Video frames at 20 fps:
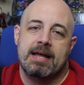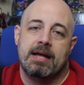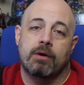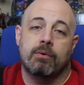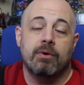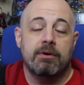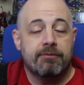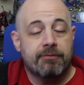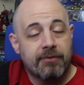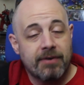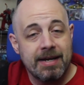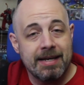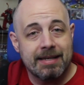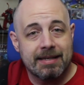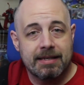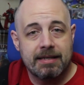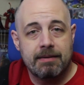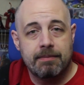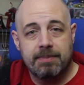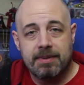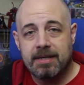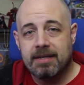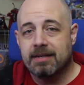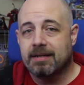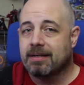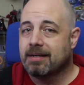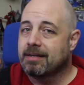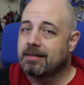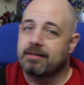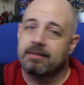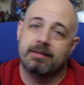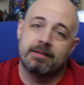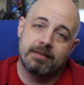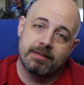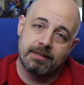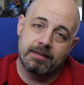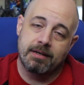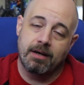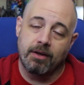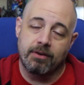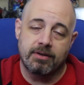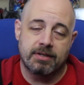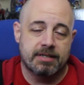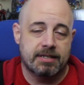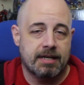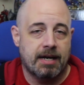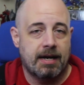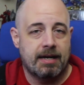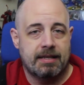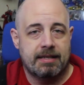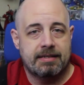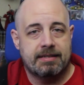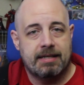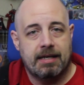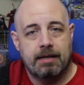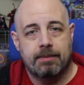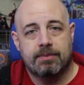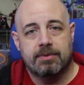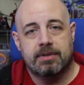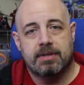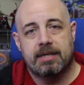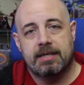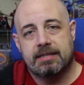And quite frankly, being on the other side of the table,